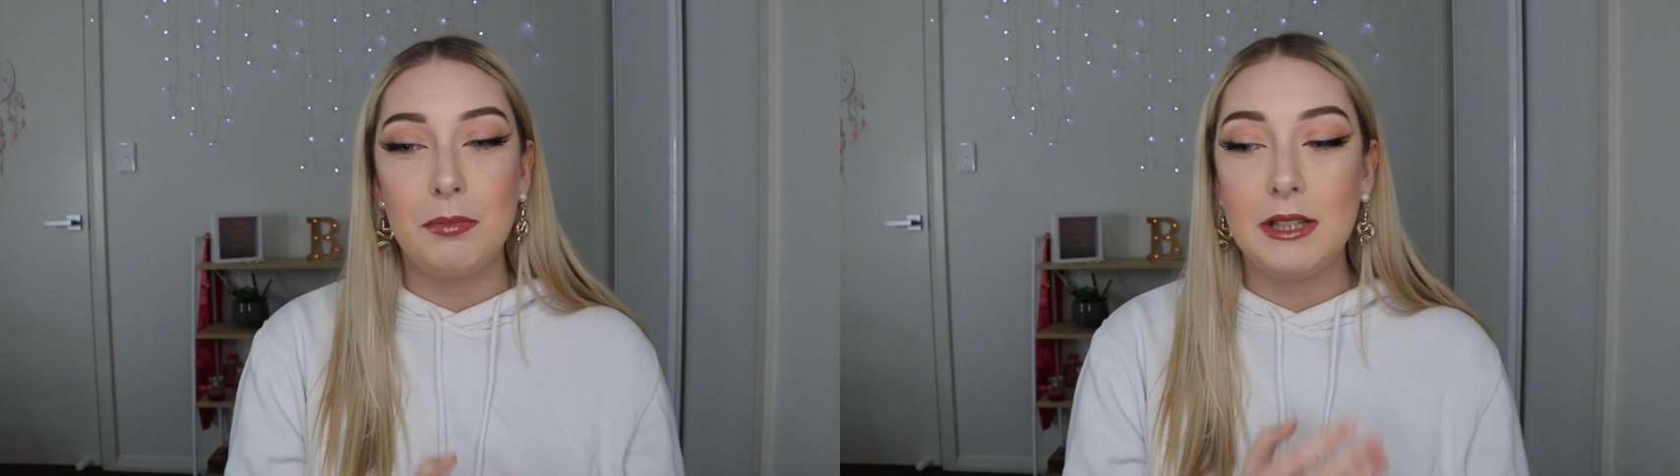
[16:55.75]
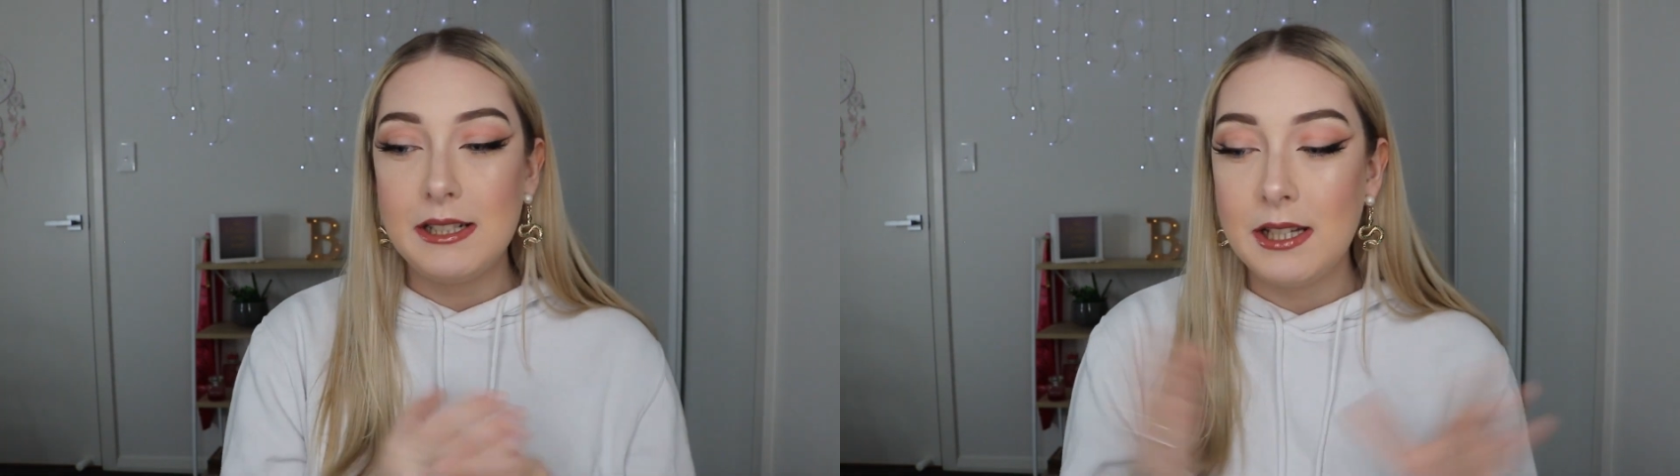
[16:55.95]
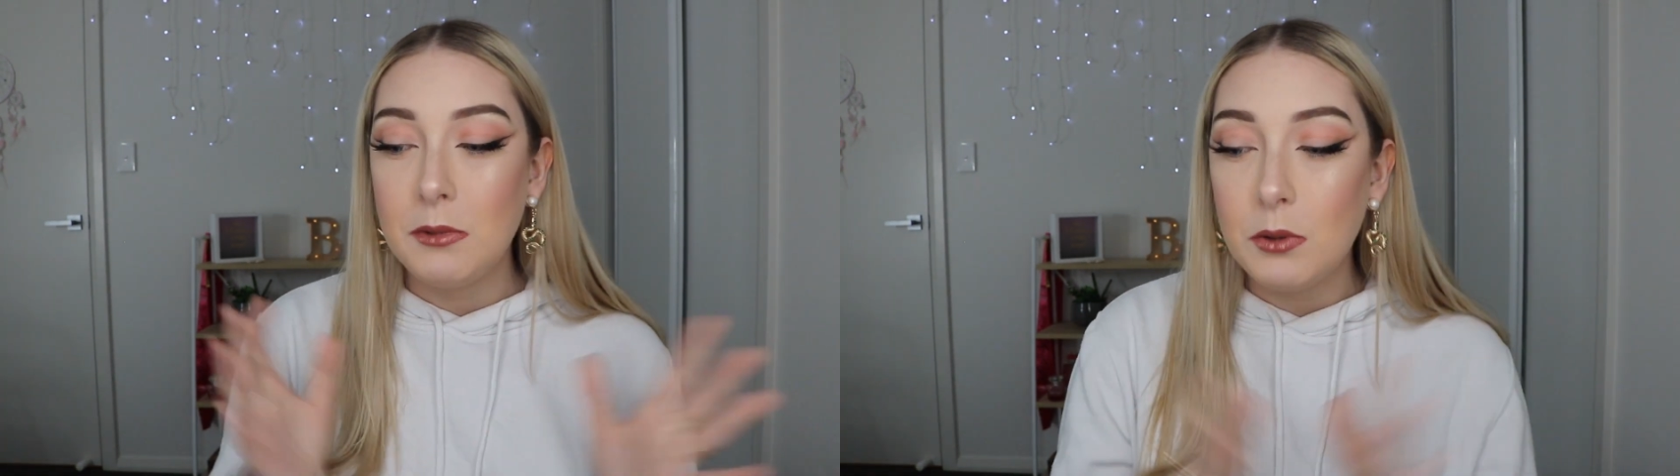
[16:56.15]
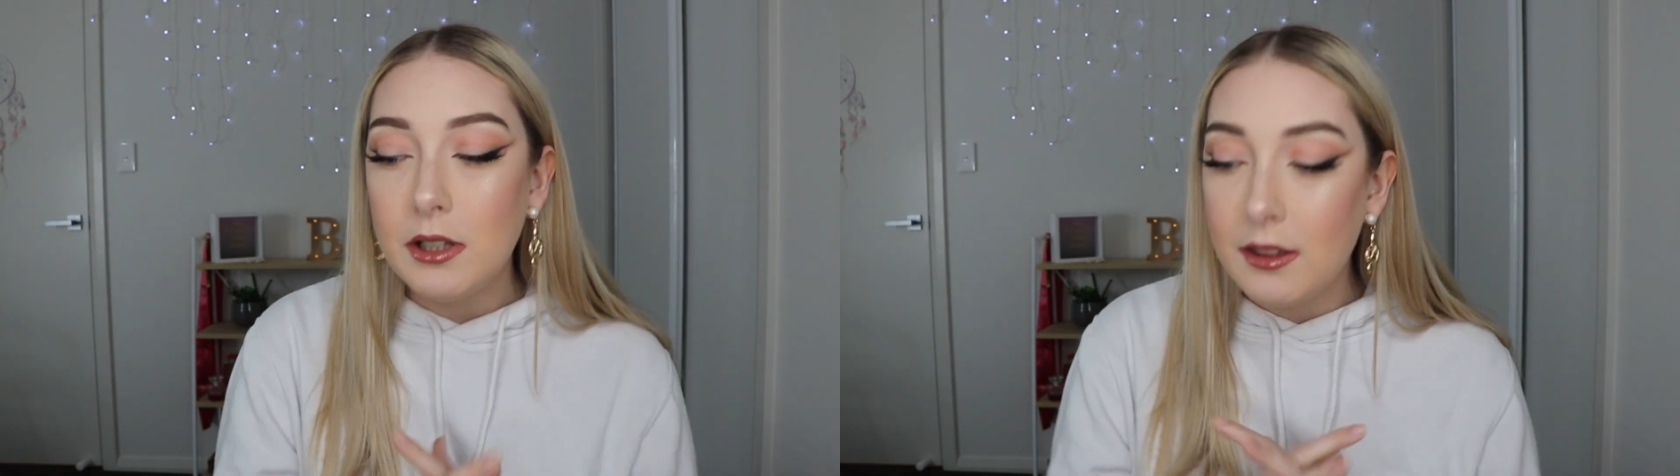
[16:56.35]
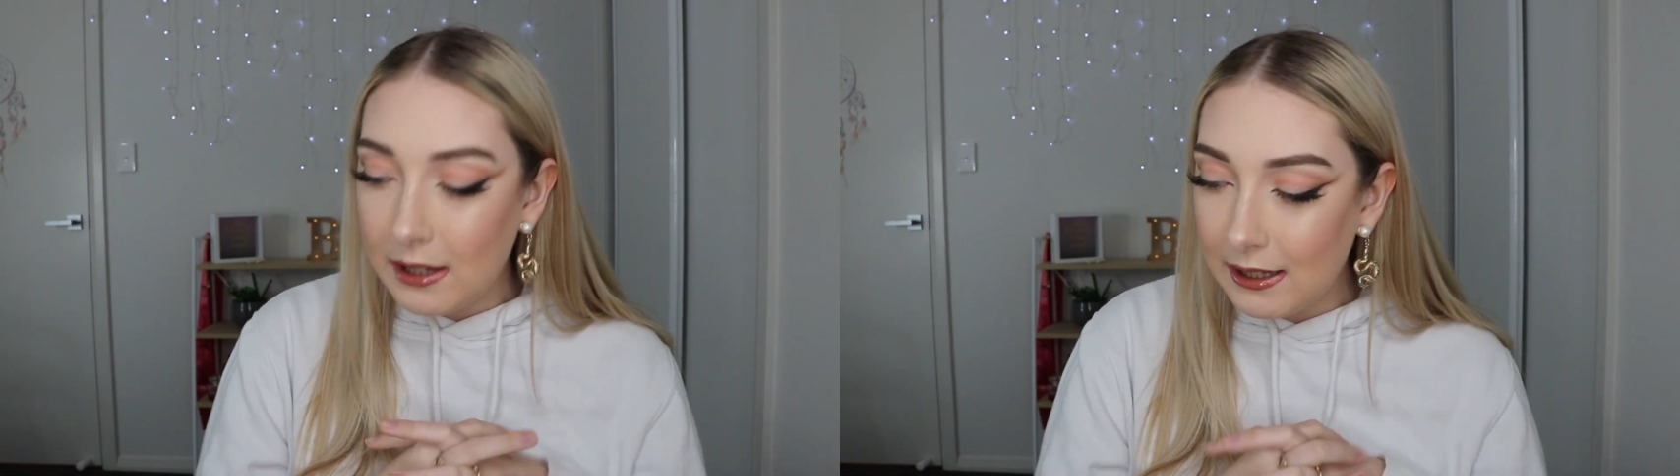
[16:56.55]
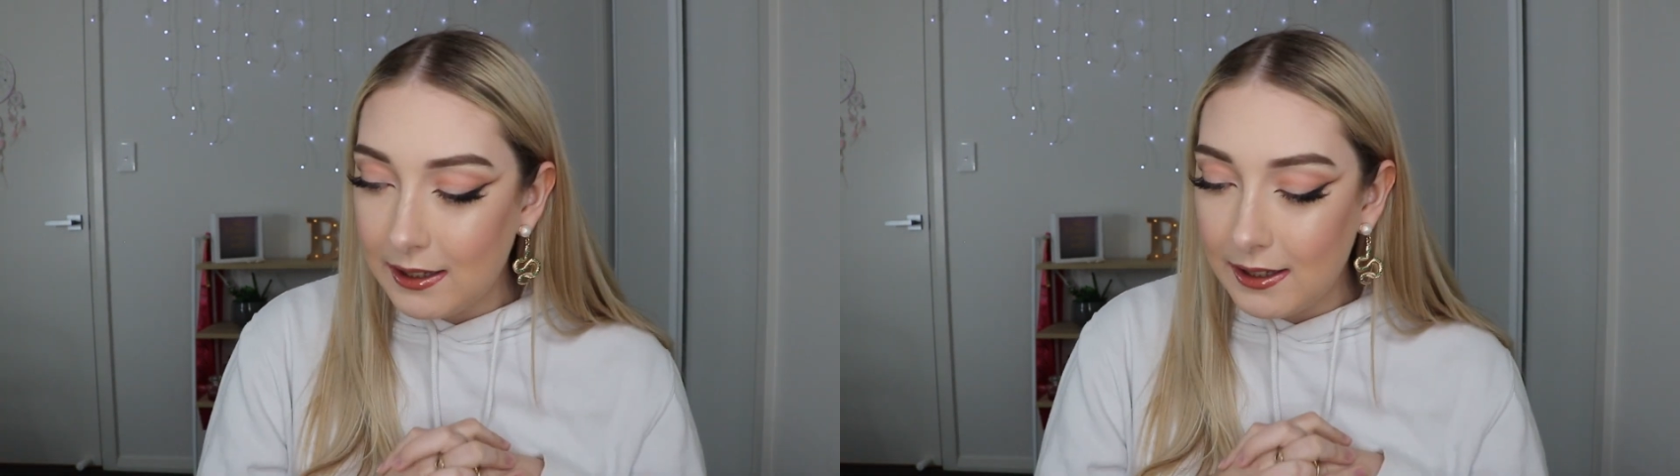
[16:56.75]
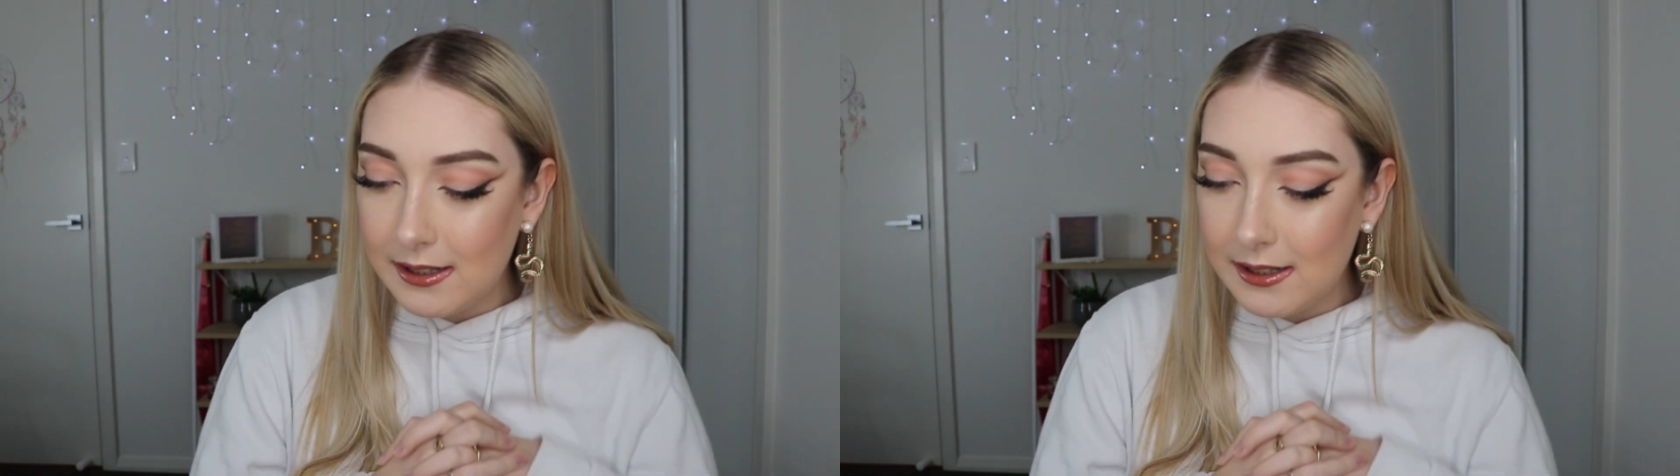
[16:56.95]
Please tell me what you think